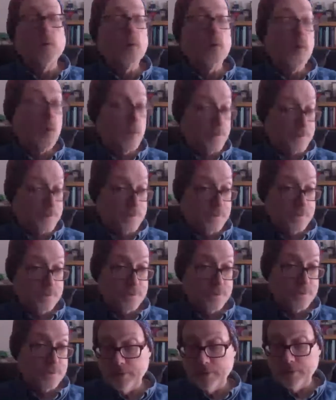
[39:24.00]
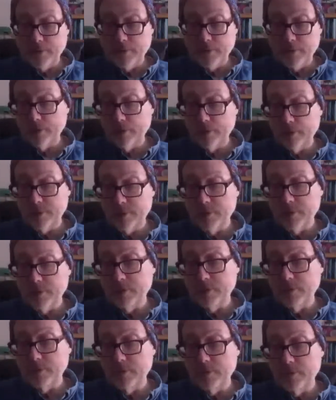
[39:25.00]
lost interest
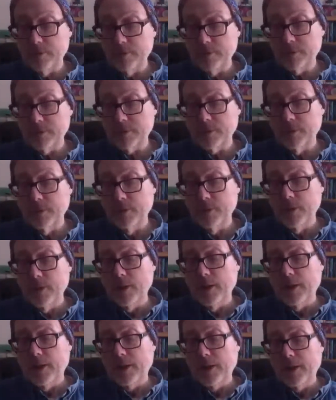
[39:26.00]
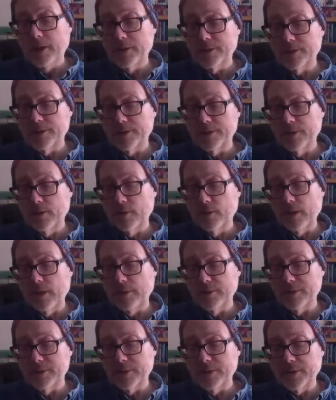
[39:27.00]
in views. And so
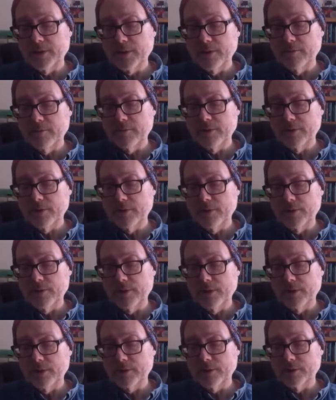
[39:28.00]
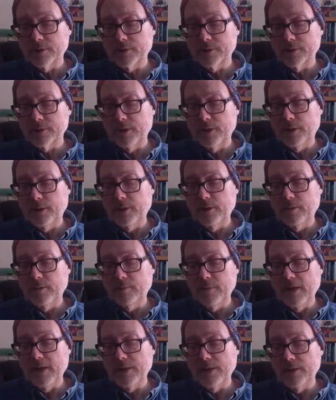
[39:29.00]
I was thinking of other things.
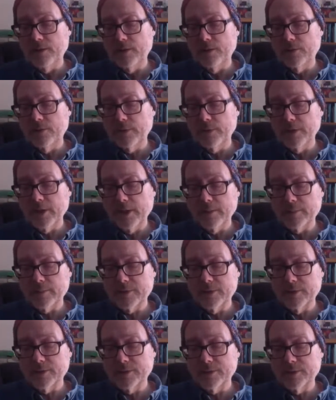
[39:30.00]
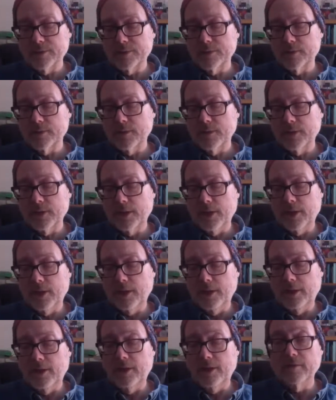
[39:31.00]
And the three options that I
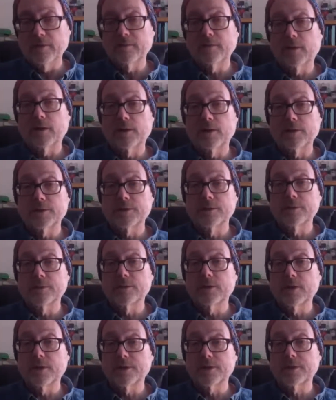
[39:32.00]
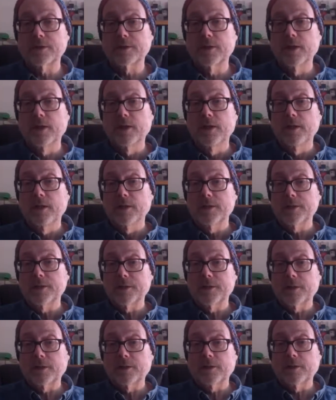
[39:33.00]
have are to just
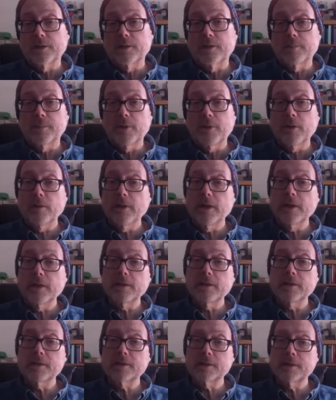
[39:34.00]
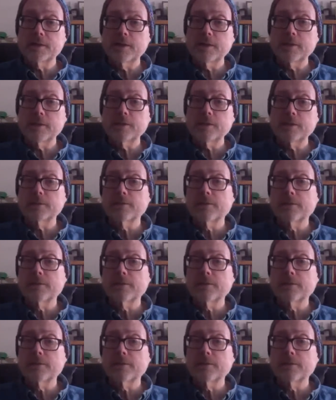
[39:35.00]
suck it up. Oh, hey, Lisa.